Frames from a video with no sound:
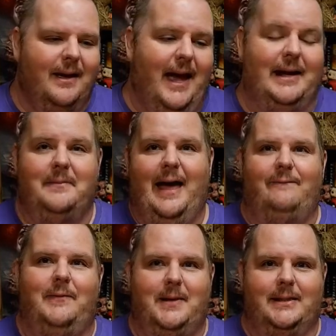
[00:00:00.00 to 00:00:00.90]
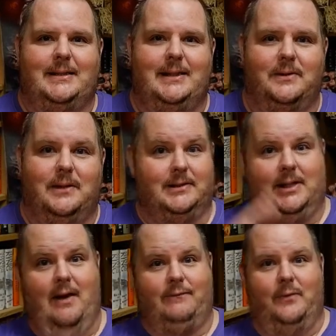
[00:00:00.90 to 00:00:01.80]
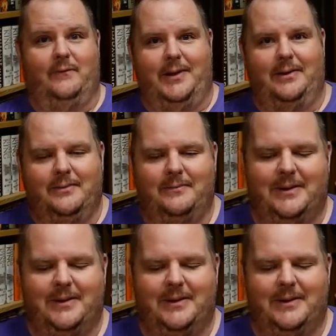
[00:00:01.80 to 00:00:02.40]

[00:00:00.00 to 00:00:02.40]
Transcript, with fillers: and I'm laughing because he goes, "It's a cover reveal,"